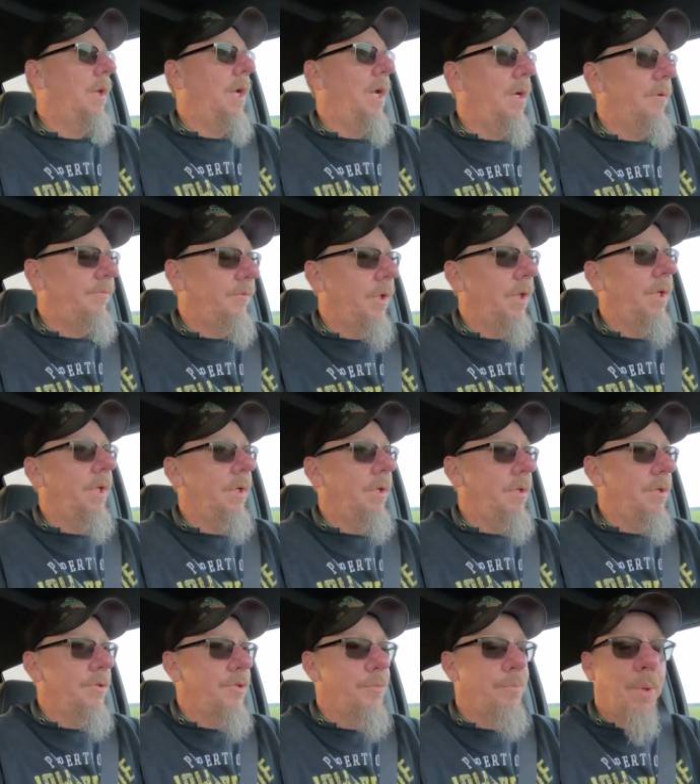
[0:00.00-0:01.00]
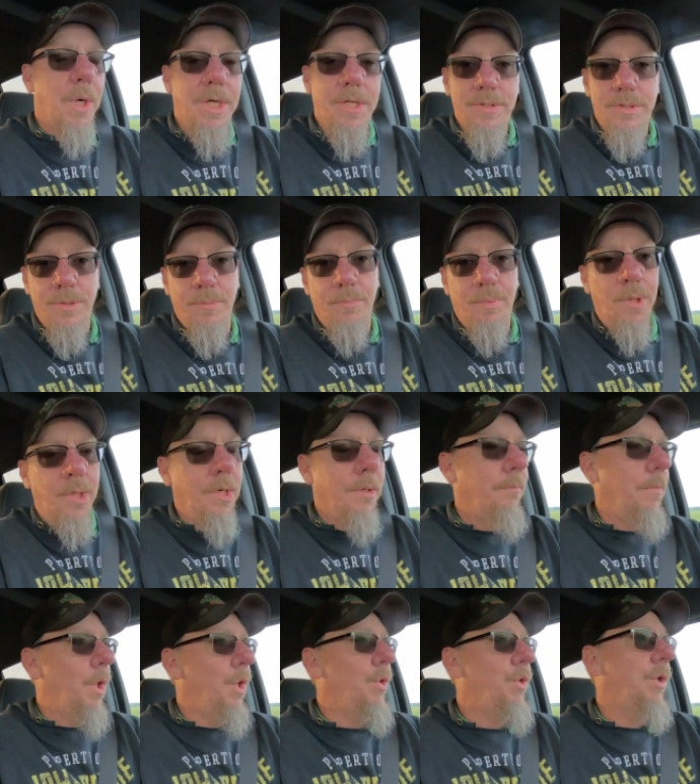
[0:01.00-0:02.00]
after I get done spraying some
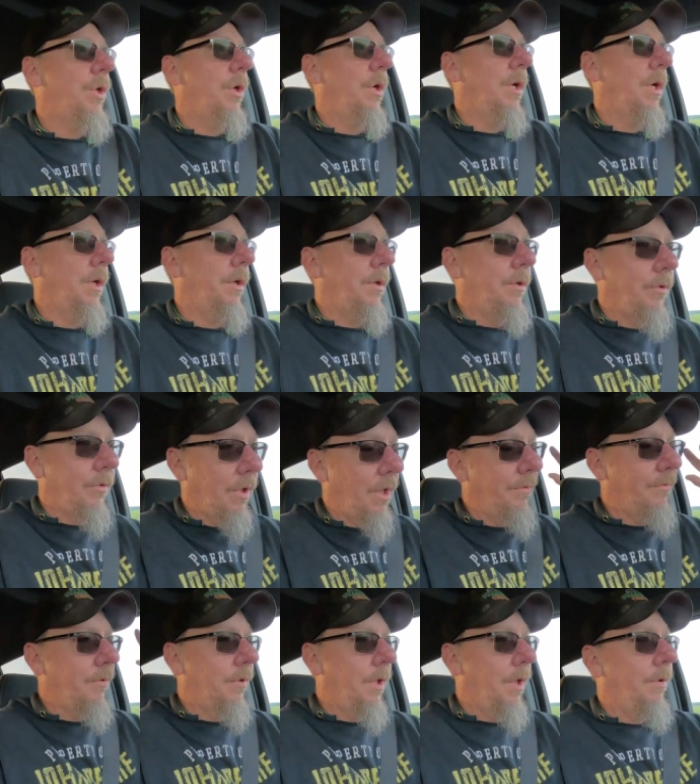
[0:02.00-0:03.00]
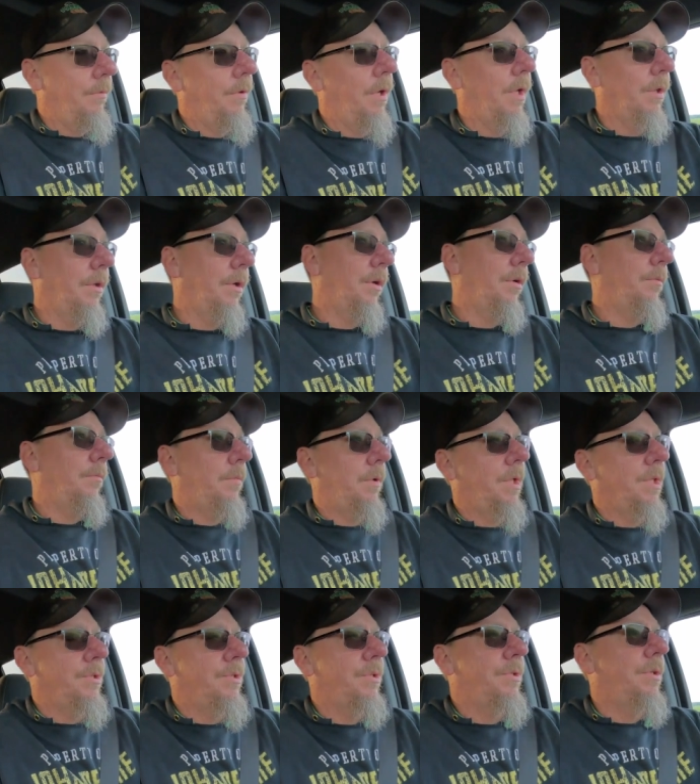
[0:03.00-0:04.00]
pre-emergent, I can drive around down there,
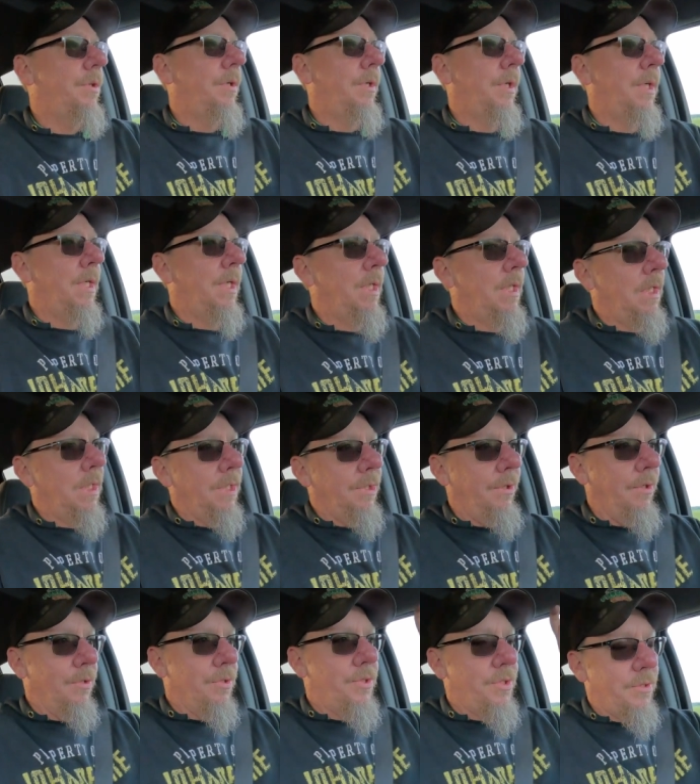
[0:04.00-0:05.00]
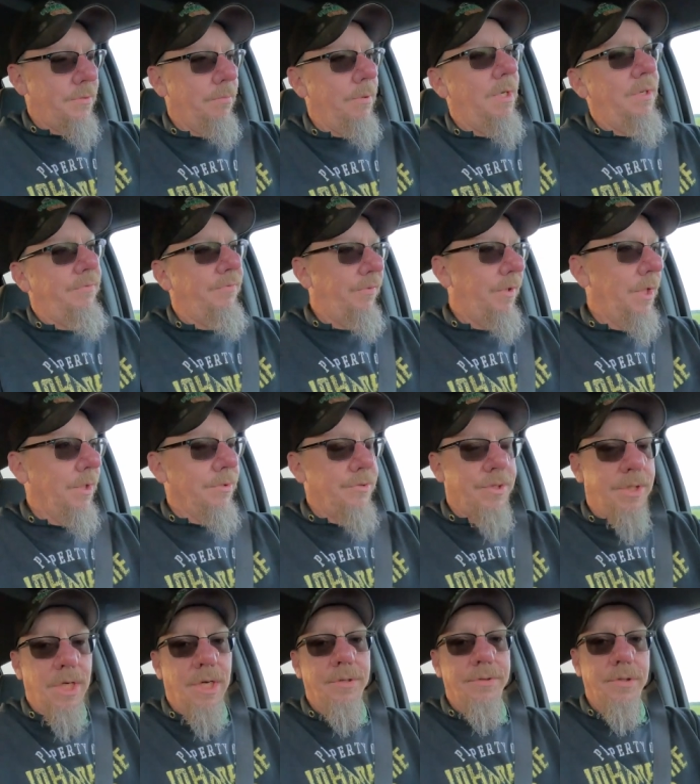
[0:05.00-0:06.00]
because there's 3 fields
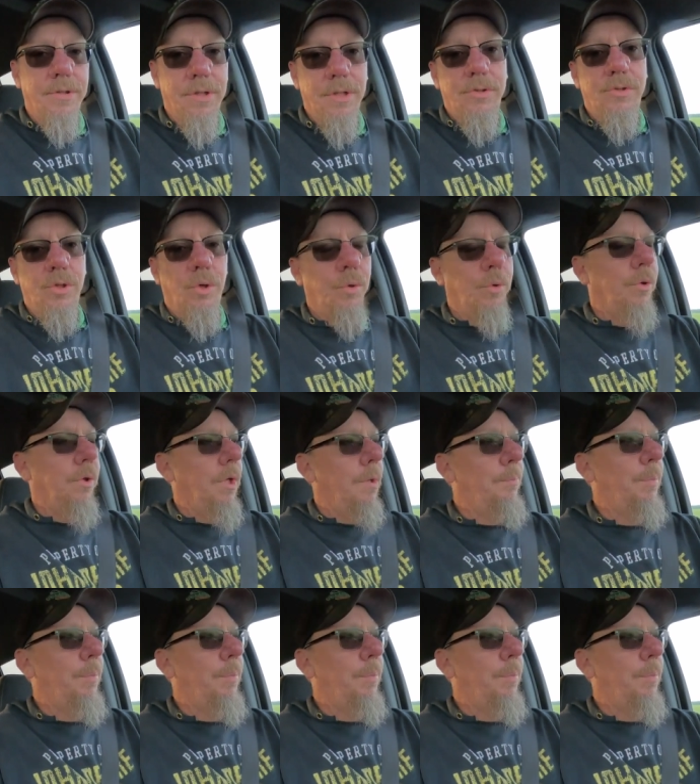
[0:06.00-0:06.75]
down there that total